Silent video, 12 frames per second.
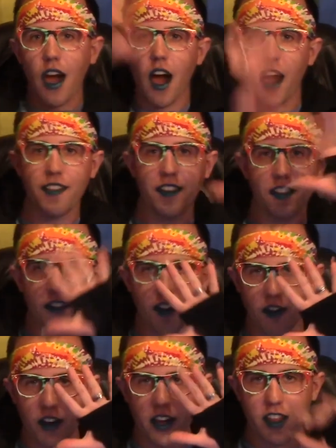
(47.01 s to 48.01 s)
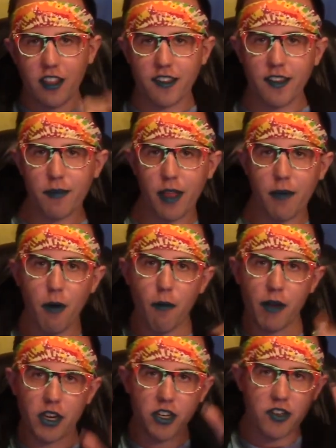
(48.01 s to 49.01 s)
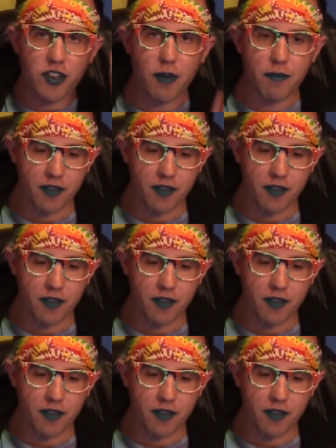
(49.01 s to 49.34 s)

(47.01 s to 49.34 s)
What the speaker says: the screen except when I put pictures up.